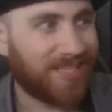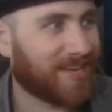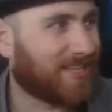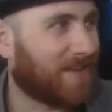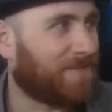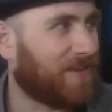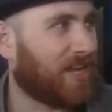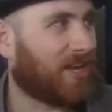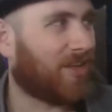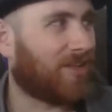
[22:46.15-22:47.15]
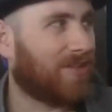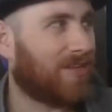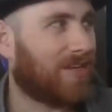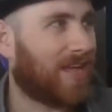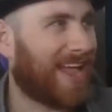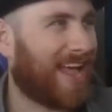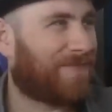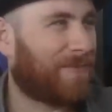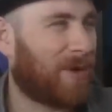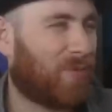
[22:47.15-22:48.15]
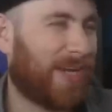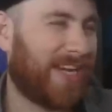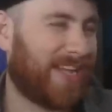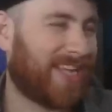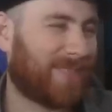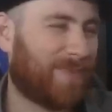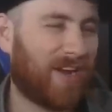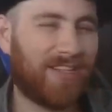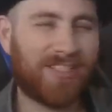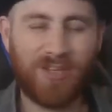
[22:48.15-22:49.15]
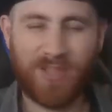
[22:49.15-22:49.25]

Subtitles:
Does it feel, from a reading experience,